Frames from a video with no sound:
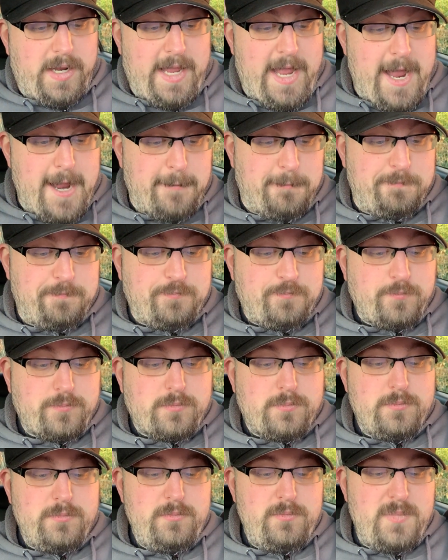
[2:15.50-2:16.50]
again.
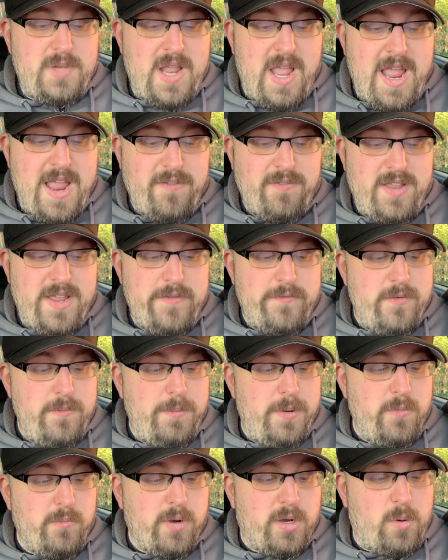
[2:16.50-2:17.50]
I have even
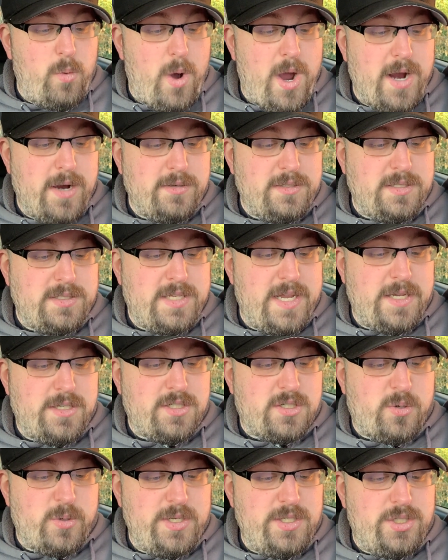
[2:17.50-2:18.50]
been required to take
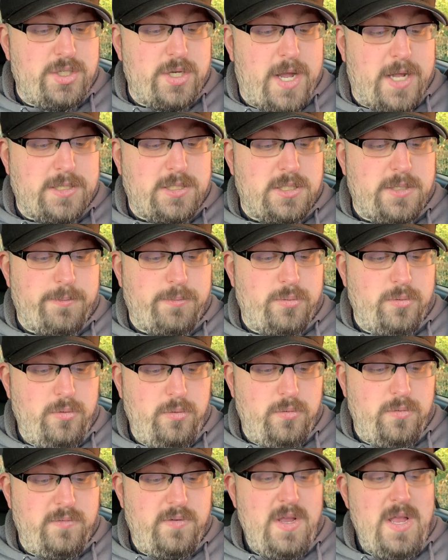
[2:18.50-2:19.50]
screenshots to
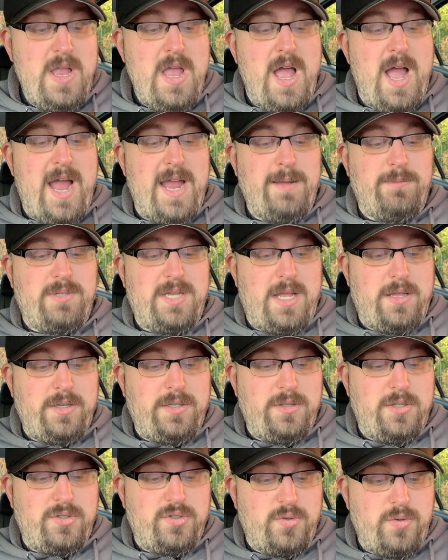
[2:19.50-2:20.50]
prove I am
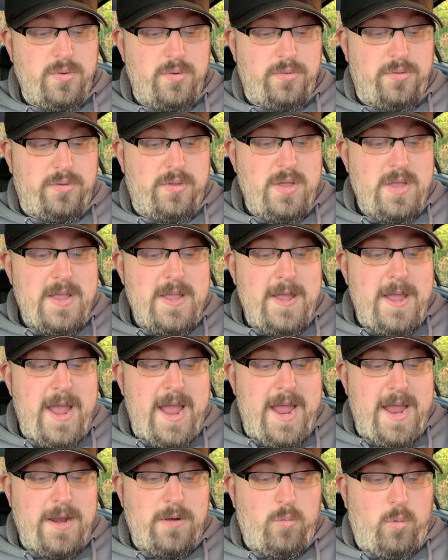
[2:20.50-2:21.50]
telling the truth.
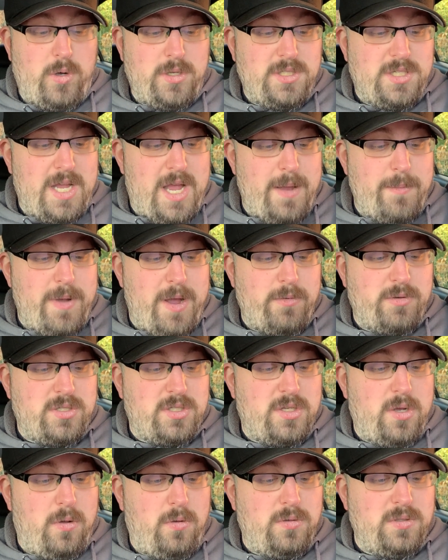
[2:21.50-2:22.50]
And one time I
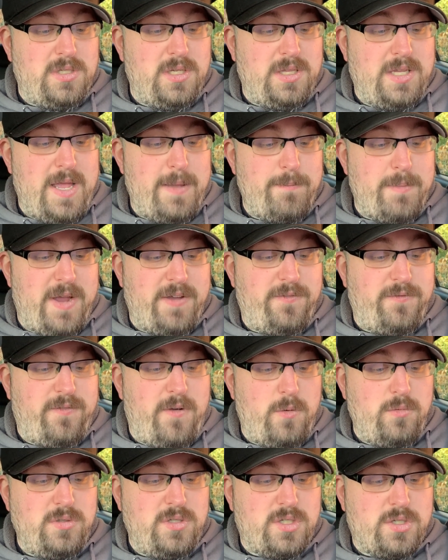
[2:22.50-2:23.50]
was told to let my
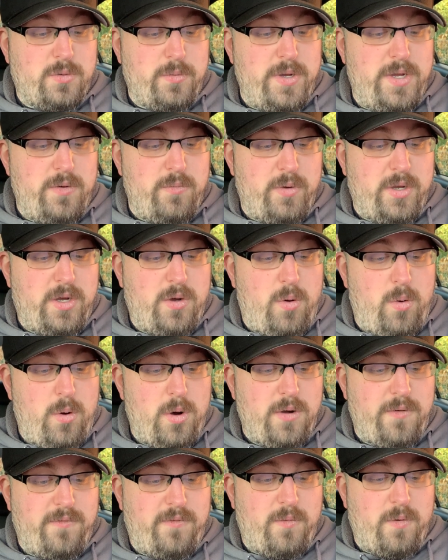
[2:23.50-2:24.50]
phone screen
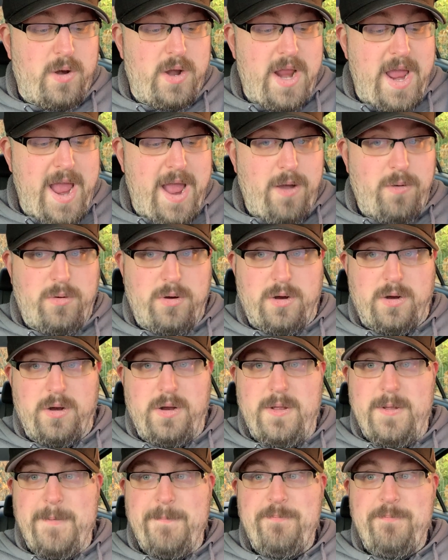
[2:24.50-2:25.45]
record for an hour,